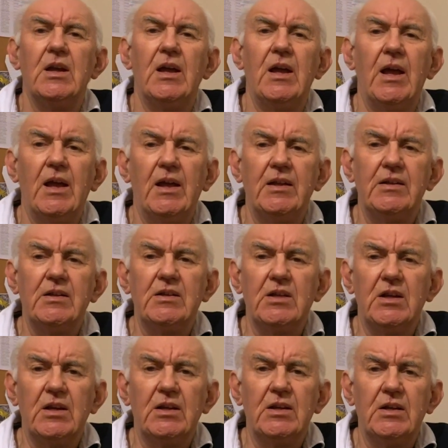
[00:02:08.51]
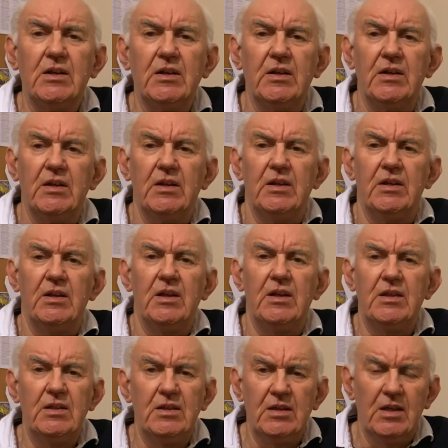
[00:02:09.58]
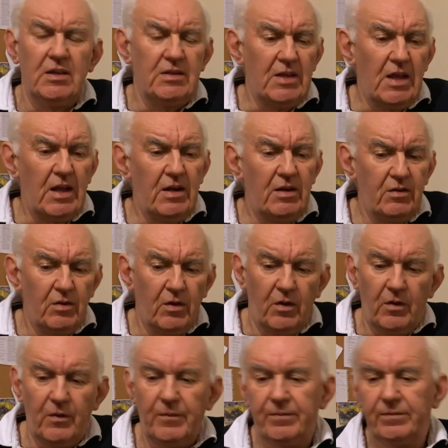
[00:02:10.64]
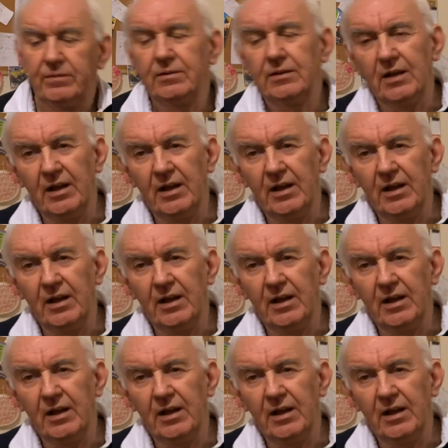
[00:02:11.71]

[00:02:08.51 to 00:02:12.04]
and at the end of,